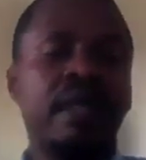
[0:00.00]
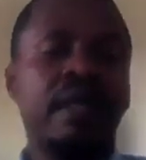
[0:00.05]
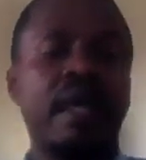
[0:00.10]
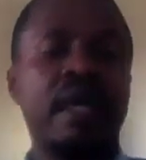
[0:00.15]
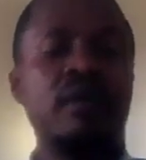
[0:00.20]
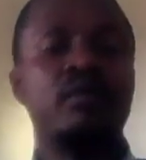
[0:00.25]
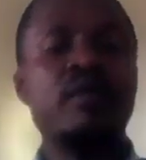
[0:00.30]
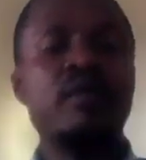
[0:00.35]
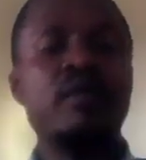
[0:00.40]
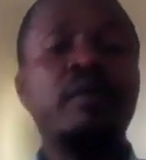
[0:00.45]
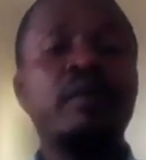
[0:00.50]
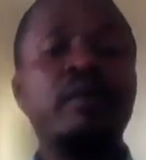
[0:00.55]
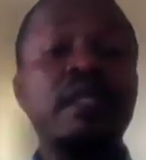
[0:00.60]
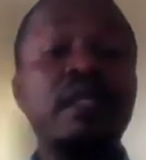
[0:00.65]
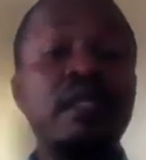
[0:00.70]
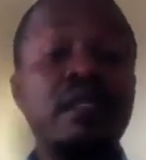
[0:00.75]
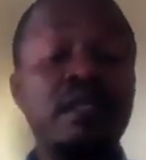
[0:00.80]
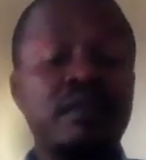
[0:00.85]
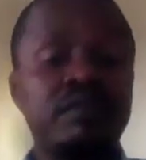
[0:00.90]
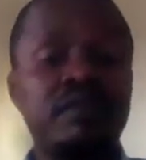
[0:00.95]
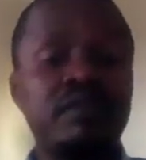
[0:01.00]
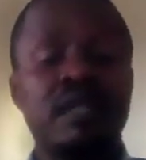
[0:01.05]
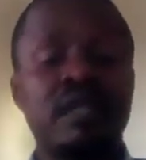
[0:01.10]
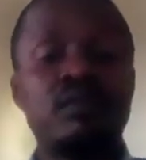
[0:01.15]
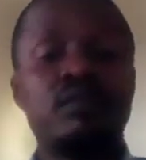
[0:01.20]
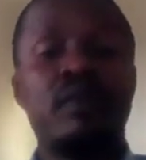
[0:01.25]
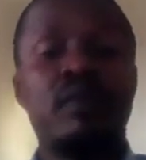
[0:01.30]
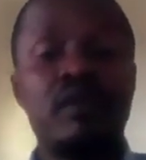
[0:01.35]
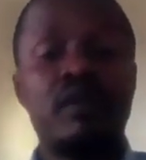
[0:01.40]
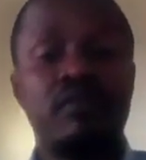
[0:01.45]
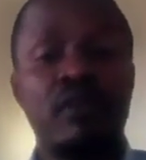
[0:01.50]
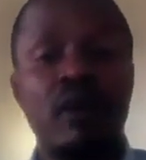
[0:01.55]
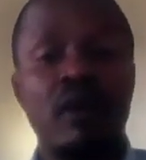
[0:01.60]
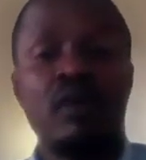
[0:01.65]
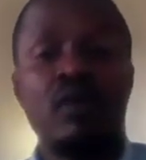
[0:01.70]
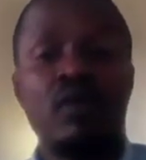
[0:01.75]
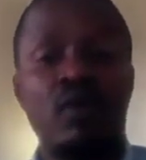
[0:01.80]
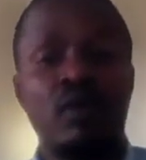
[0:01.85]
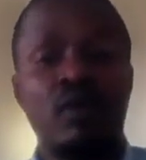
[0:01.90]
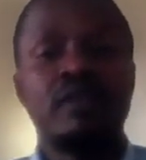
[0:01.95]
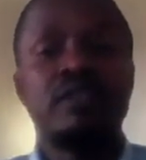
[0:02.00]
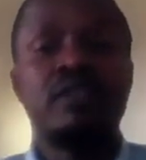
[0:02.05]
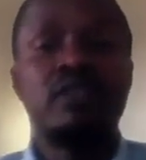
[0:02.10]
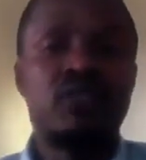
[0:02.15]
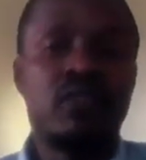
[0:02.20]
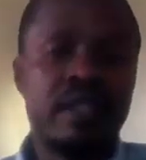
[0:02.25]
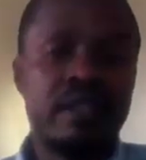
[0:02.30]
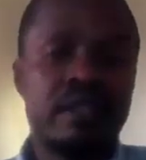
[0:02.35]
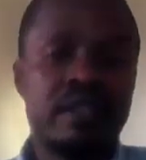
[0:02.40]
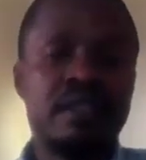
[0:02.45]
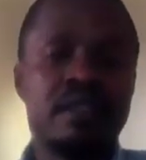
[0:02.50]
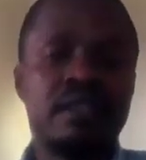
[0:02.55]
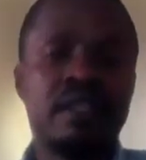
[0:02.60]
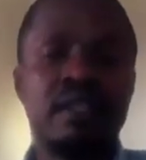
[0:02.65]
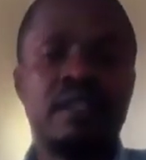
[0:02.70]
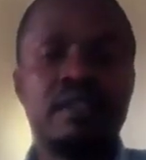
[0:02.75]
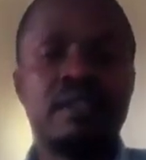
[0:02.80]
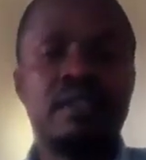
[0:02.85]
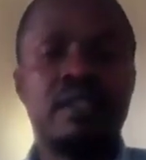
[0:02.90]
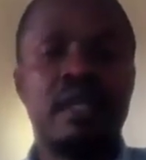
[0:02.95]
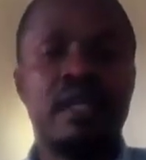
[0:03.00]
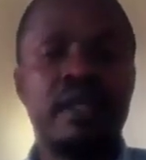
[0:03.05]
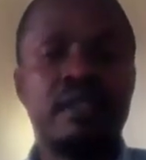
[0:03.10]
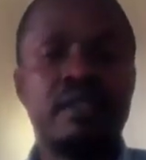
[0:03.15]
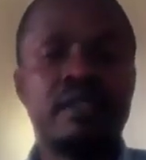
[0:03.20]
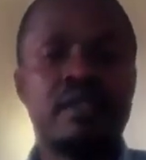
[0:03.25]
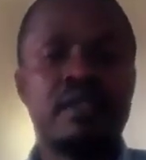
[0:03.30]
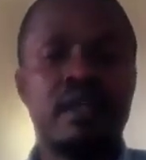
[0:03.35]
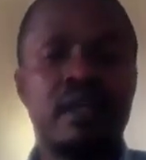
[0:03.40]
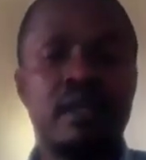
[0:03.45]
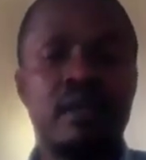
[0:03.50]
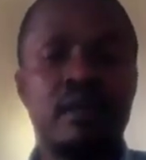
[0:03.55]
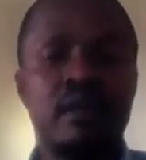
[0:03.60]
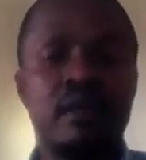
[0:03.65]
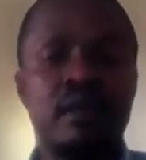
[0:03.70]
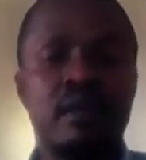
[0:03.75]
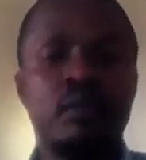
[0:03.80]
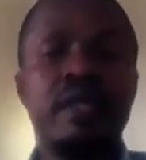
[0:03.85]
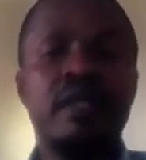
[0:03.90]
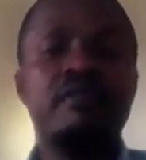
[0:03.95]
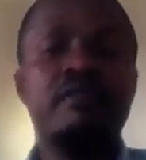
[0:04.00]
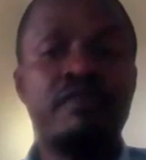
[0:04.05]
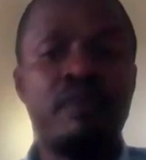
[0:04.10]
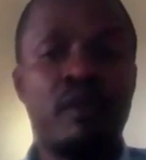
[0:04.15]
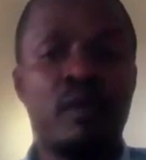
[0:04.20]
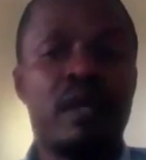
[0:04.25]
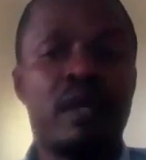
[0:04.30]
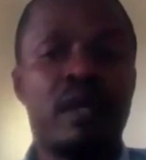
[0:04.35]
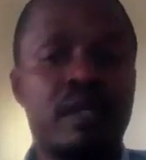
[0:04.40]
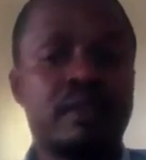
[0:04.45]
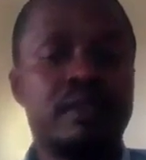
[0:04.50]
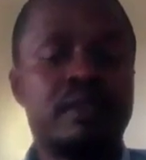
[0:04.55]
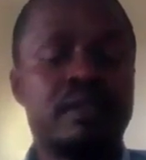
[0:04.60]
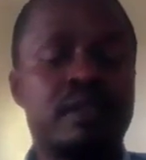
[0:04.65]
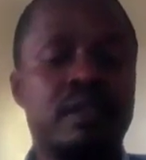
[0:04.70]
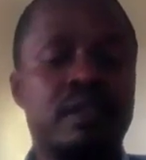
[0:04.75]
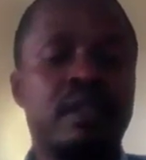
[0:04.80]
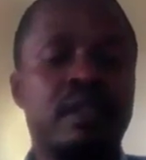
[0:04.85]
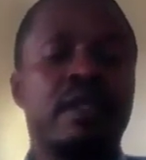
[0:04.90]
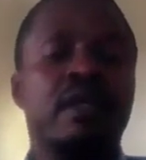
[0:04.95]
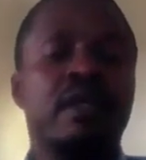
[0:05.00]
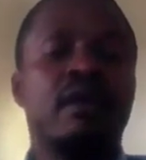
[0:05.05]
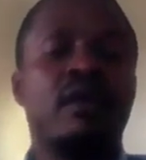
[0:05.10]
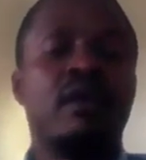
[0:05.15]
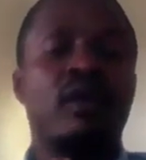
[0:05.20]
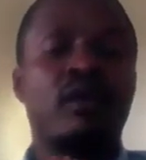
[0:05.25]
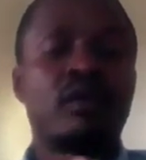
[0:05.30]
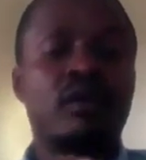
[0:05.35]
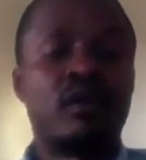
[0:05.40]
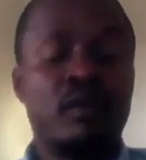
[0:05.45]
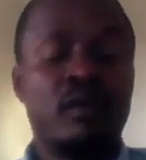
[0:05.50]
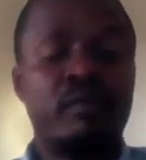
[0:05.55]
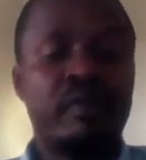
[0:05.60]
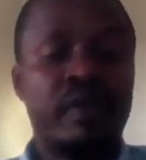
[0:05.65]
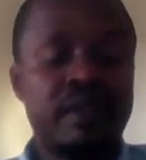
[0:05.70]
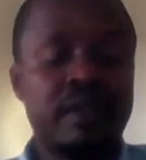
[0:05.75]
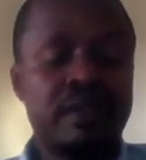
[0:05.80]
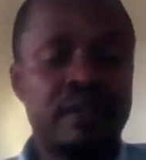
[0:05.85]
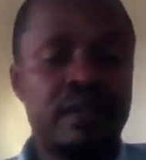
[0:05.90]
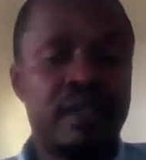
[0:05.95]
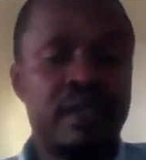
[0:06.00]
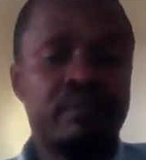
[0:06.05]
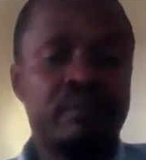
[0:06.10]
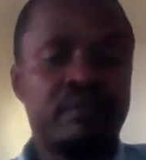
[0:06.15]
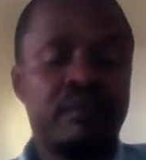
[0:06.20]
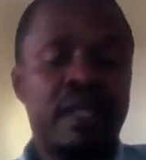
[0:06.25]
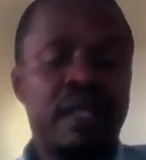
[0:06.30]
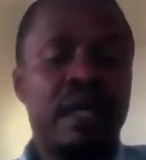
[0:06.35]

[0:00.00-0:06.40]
And we believe that one of our core strengths is that we focus on compressed air.